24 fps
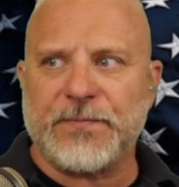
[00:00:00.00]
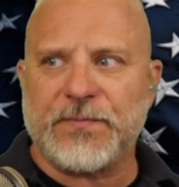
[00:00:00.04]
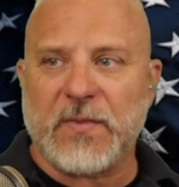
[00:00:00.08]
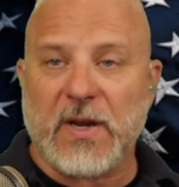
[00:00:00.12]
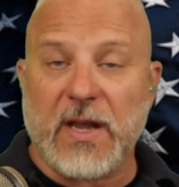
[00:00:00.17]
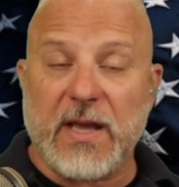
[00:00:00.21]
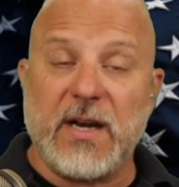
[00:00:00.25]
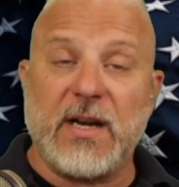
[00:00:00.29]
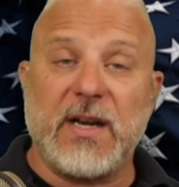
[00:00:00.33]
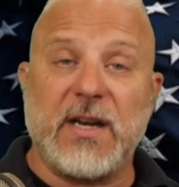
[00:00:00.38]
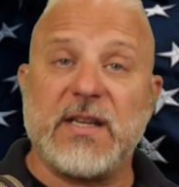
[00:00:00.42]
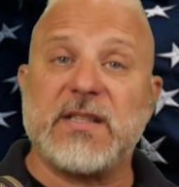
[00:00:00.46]

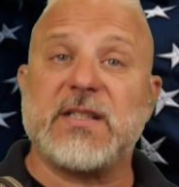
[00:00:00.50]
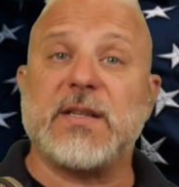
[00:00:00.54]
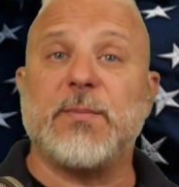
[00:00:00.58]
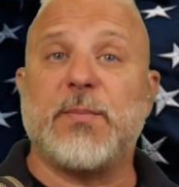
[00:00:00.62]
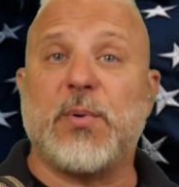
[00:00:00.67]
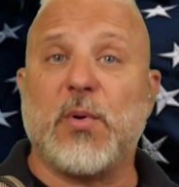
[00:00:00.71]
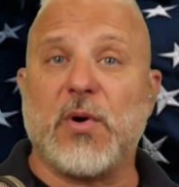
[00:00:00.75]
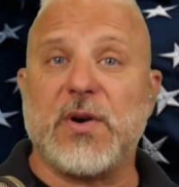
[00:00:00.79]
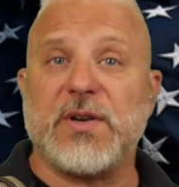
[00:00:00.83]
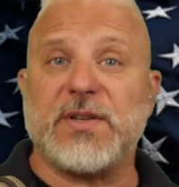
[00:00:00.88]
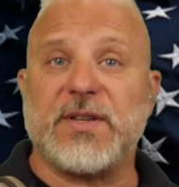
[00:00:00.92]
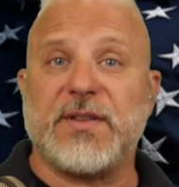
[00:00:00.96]
And it is
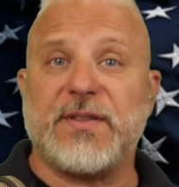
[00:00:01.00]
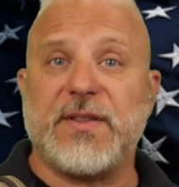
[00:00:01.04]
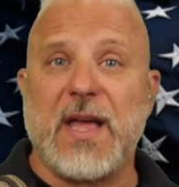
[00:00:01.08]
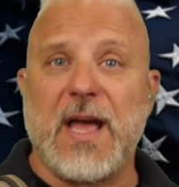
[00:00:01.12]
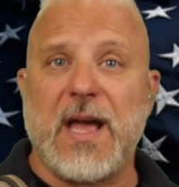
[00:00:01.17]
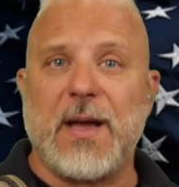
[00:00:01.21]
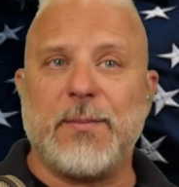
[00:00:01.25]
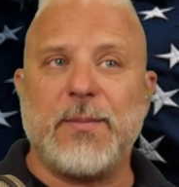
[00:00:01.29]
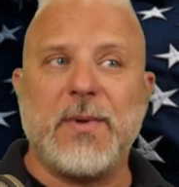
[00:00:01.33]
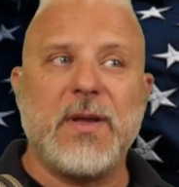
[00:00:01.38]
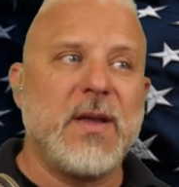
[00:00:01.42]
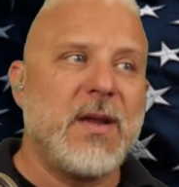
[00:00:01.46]
important to
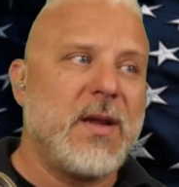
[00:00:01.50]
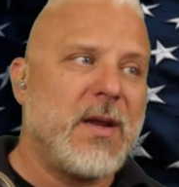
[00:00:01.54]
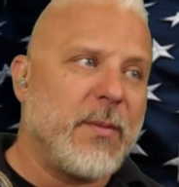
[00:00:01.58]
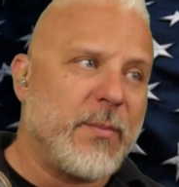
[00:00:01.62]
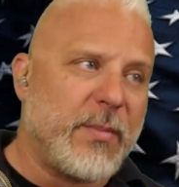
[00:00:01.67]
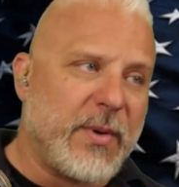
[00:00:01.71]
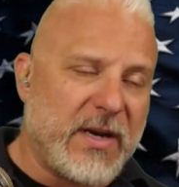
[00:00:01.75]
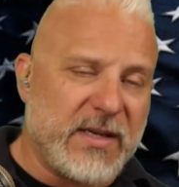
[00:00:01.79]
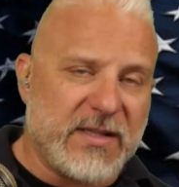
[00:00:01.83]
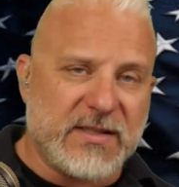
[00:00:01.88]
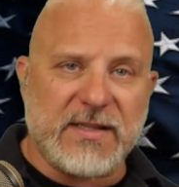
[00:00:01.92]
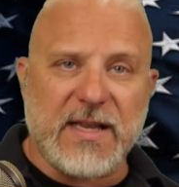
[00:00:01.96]
them,
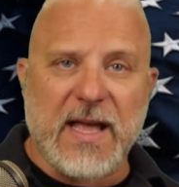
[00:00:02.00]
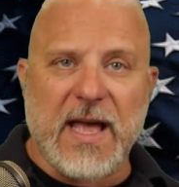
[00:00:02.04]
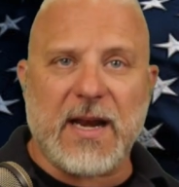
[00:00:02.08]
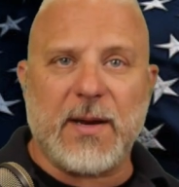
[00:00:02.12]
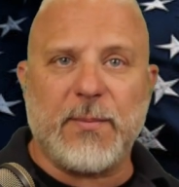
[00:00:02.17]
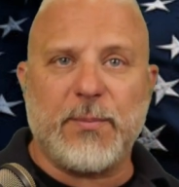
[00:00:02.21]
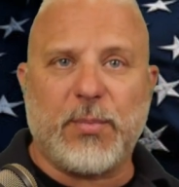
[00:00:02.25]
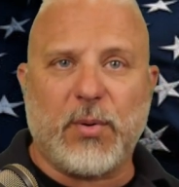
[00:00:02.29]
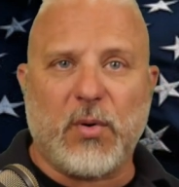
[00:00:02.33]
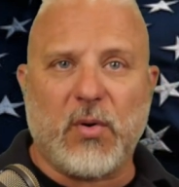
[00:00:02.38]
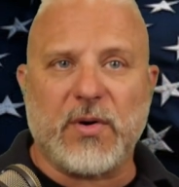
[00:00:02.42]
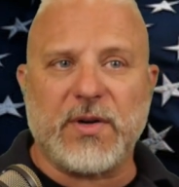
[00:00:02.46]
but it's not
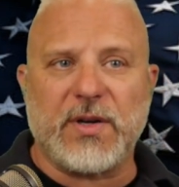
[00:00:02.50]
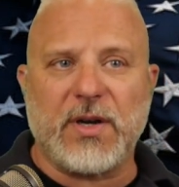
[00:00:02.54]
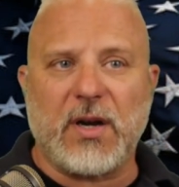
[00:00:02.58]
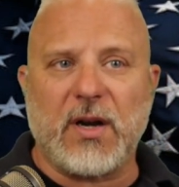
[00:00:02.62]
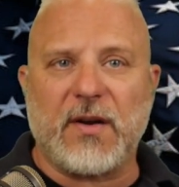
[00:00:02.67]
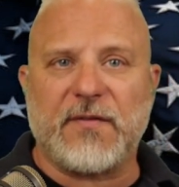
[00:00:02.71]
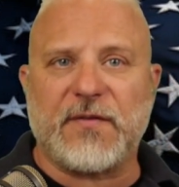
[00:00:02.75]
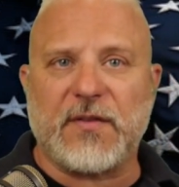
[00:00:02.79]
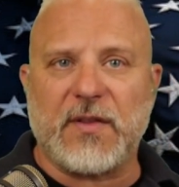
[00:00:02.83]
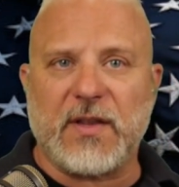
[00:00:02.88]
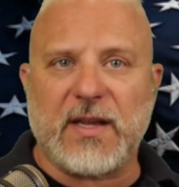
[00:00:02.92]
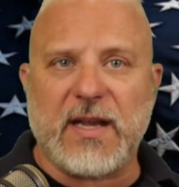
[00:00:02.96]
important
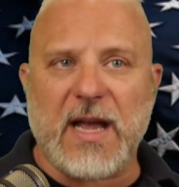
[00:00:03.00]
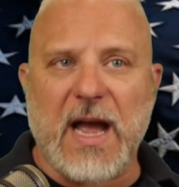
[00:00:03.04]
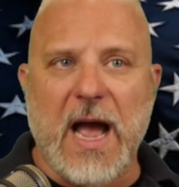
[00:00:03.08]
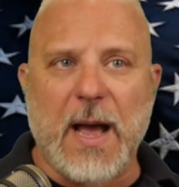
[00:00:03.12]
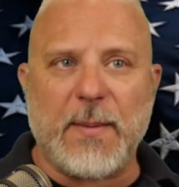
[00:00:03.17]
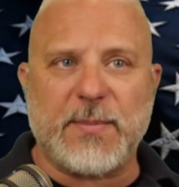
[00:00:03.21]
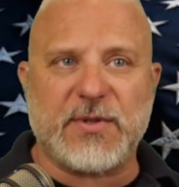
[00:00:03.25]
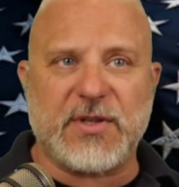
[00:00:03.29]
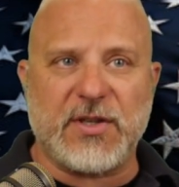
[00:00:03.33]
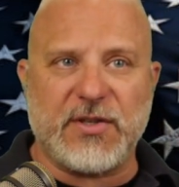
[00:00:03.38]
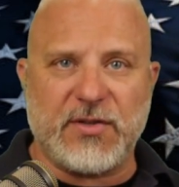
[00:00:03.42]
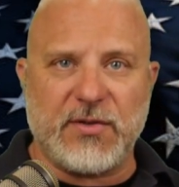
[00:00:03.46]
enough for the
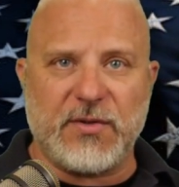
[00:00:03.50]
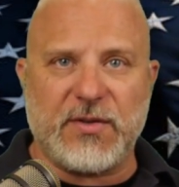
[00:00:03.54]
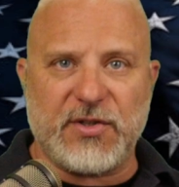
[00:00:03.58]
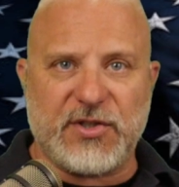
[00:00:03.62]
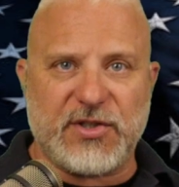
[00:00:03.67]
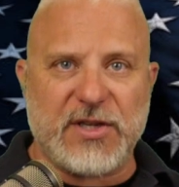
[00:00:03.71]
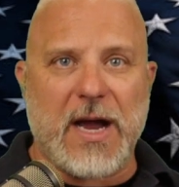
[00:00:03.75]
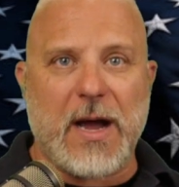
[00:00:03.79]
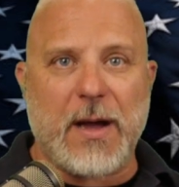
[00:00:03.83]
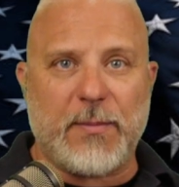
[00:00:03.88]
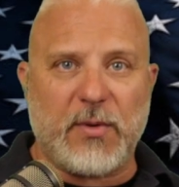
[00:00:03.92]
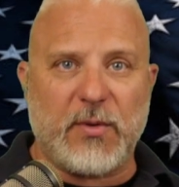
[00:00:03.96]
cops to do the
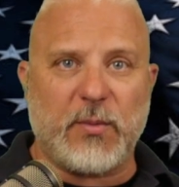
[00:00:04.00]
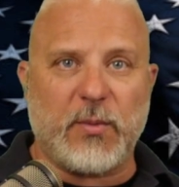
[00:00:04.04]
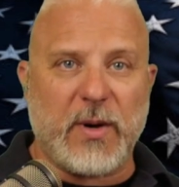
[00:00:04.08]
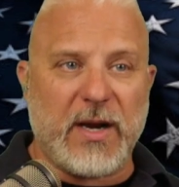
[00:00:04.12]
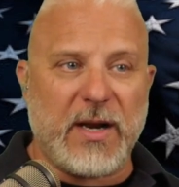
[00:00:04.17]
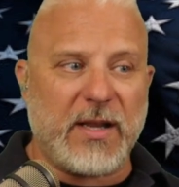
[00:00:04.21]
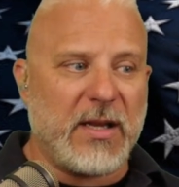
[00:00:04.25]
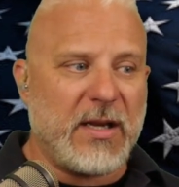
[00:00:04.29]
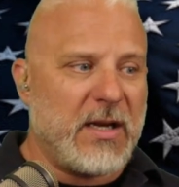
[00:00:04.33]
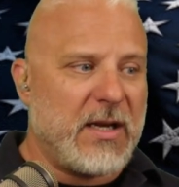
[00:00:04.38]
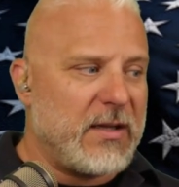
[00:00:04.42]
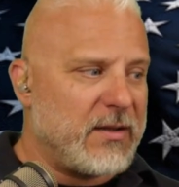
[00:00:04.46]
job the
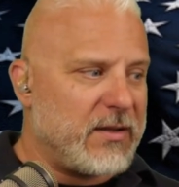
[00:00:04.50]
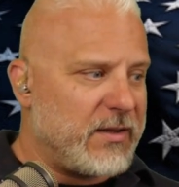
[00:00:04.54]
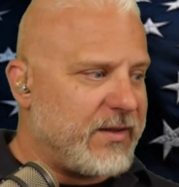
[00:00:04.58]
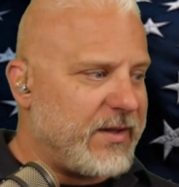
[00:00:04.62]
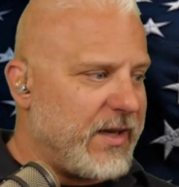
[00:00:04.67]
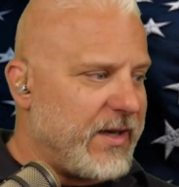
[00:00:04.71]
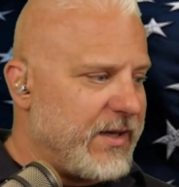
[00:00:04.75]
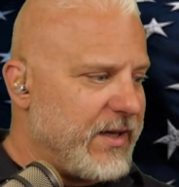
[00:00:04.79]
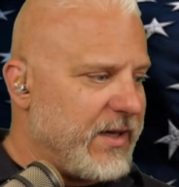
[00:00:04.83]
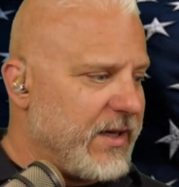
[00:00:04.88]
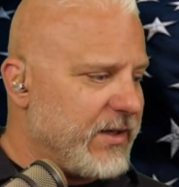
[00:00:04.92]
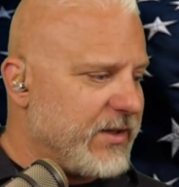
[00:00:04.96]
way that they
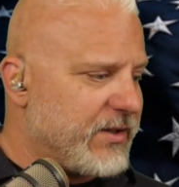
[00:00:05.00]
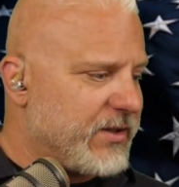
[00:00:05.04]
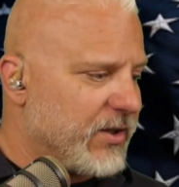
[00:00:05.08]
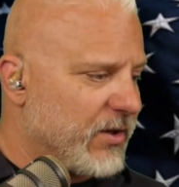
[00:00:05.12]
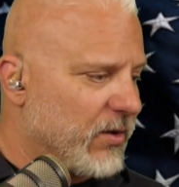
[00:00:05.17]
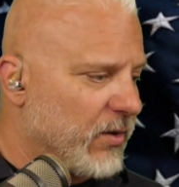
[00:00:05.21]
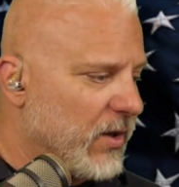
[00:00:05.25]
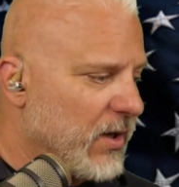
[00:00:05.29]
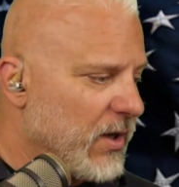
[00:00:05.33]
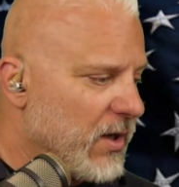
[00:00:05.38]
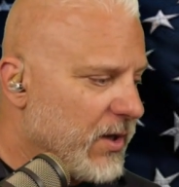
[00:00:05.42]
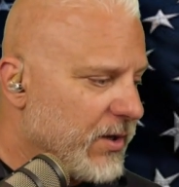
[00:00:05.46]
need to.
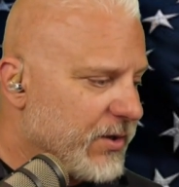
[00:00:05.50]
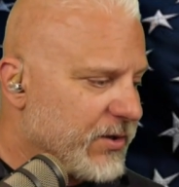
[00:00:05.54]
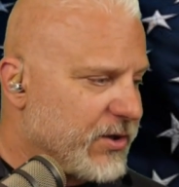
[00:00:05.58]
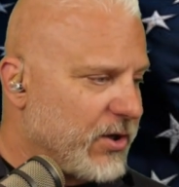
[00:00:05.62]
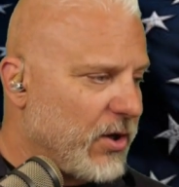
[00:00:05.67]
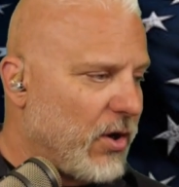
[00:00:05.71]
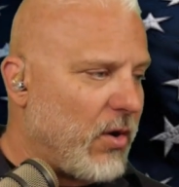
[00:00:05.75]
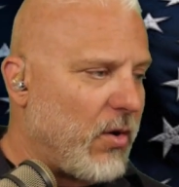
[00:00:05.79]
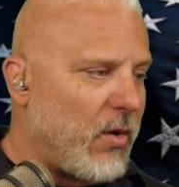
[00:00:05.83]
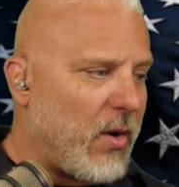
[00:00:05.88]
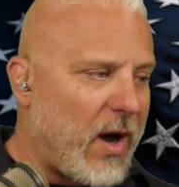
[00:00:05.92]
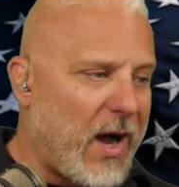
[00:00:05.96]

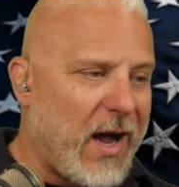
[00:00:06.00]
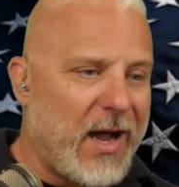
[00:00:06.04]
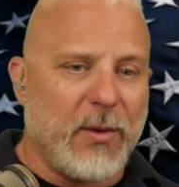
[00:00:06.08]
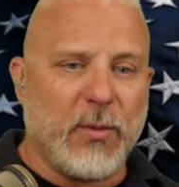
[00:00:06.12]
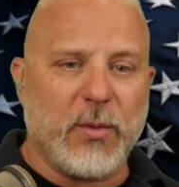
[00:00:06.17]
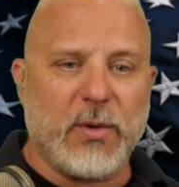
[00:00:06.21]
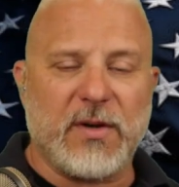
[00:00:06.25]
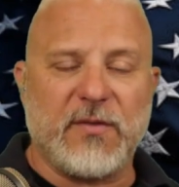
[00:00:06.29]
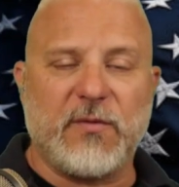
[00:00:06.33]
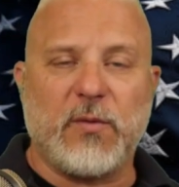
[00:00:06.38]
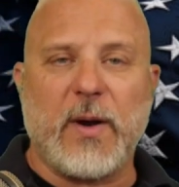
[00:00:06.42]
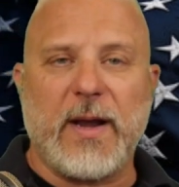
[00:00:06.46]
So I
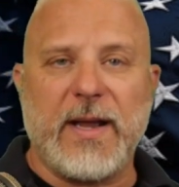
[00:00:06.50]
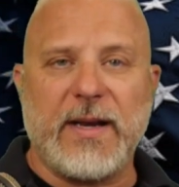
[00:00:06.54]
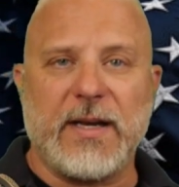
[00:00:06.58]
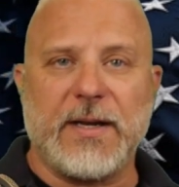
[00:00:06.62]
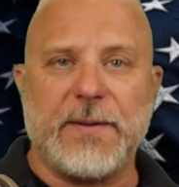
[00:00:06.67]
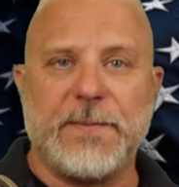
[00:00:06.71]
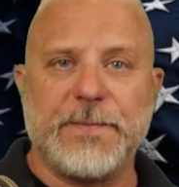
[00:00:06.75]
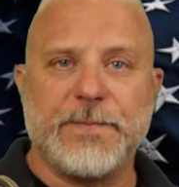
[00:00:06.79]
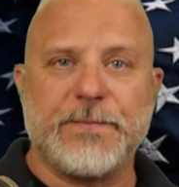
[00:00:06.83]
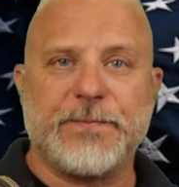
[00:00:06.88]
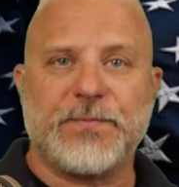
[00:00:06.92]
would have waited.